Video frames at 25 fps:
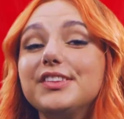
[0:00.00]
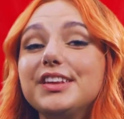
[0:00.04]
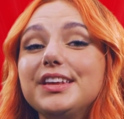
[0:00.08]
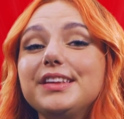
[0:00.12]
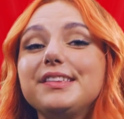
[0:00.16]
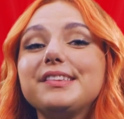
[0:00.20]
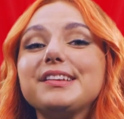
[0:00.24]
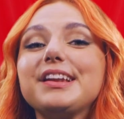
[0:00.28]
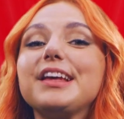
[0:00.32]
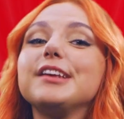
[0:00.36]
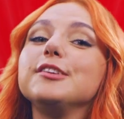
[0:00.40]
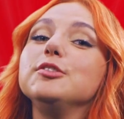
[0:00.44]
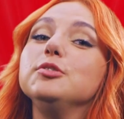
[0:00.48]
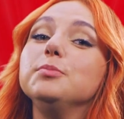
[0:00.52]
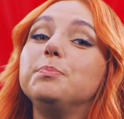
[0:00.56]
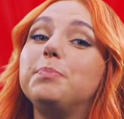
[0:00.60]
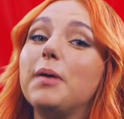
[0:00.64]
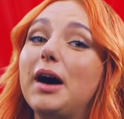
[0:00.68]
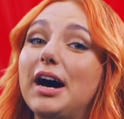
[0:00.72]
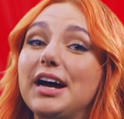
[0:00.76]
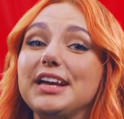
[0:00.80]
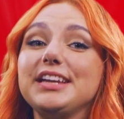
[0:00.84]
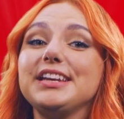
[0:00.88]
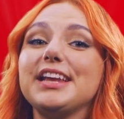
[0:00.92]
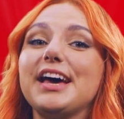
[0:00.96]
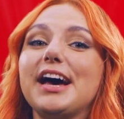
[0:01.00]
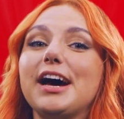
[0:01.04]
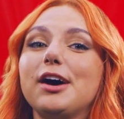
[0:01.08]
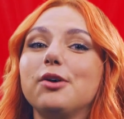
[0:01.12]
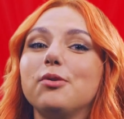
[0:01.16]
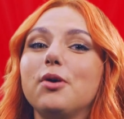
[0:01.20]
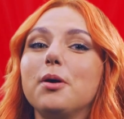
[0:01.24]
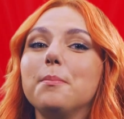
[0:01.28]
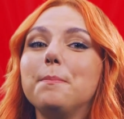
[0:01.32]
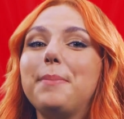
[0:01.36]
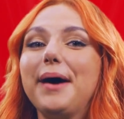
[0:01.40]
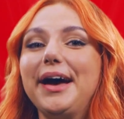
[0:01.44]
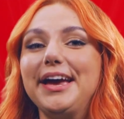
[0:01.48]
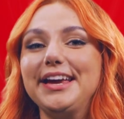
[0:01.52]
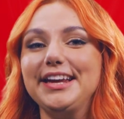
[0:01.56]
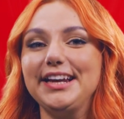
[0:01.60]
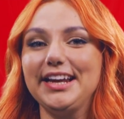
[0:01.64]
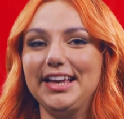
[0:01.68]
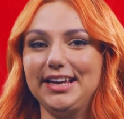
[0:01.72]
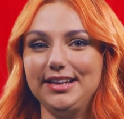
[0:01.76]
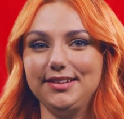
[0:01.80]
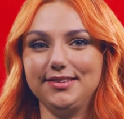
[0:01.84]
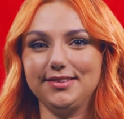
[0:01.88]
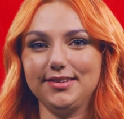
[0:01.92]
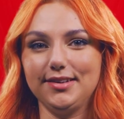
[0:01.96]
These let you buy now and pay
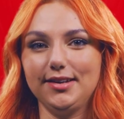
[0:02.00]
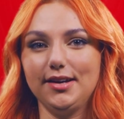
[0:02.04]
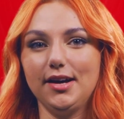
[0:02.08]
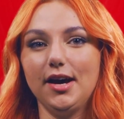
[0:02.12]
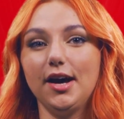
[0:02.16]
later,